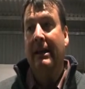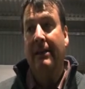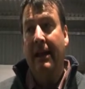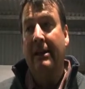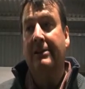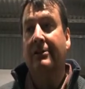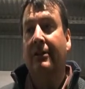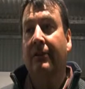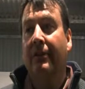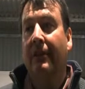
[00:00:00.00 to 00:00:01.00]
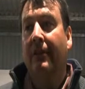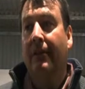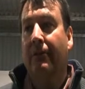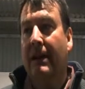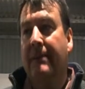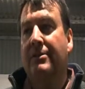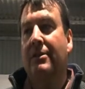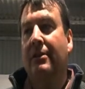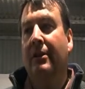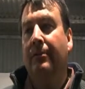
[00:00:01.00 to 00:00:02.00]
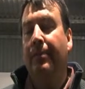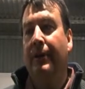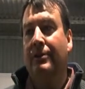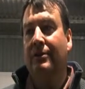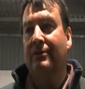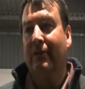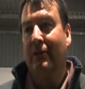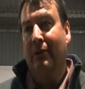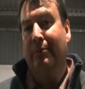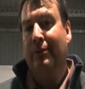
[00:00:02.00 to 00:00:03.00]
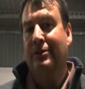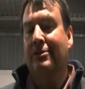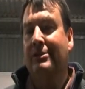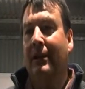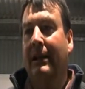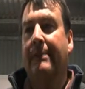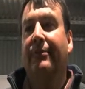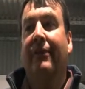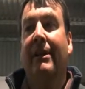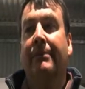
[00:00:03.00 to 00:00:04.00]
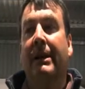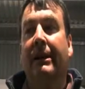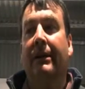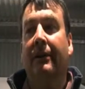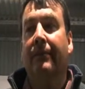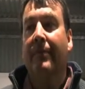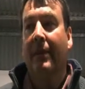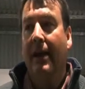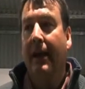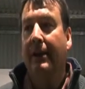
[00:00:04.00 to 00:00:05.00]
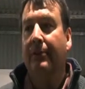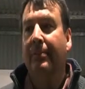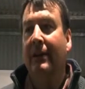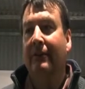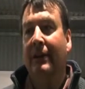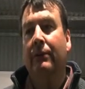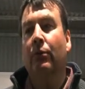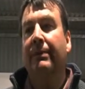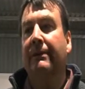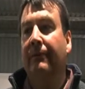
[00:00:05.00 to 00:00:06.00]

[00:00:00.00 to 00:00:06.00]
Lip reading: In that instance, the rams unit purchase for producing lambs for that market, the ASBV will